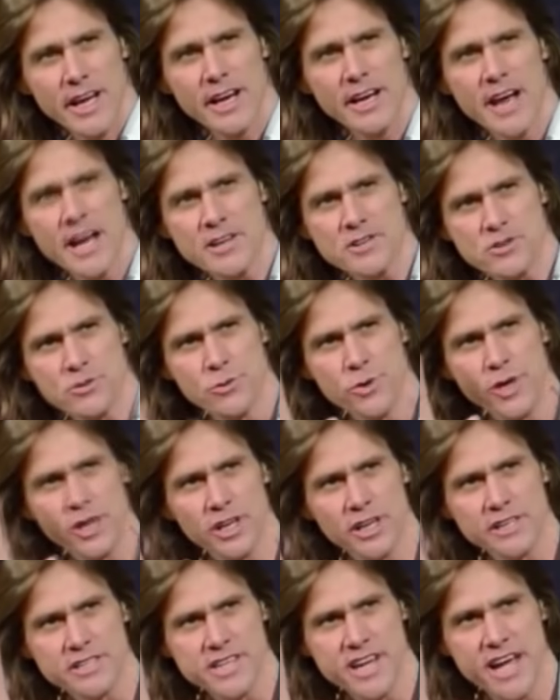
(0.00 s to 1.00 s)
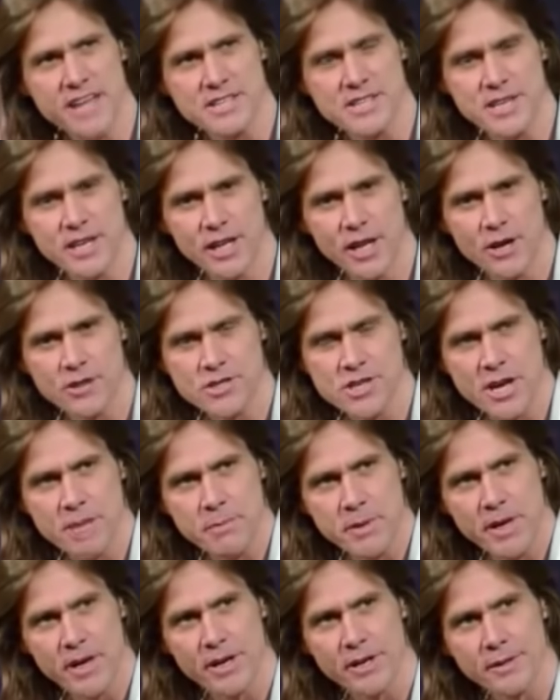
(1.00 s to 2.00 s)
You get a nice, real, intense
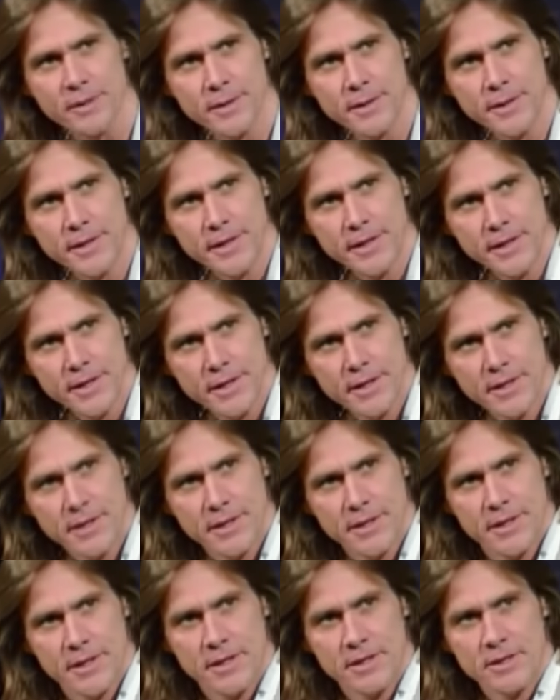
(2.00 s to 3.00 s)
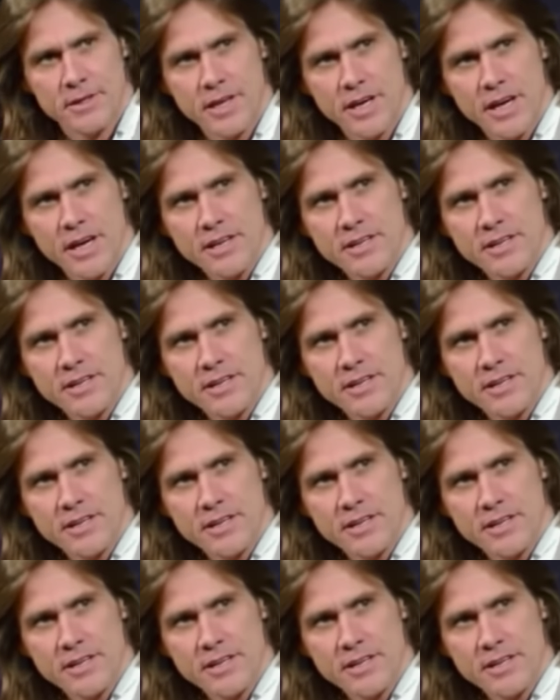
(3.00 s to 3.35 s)
close up here. Yeah.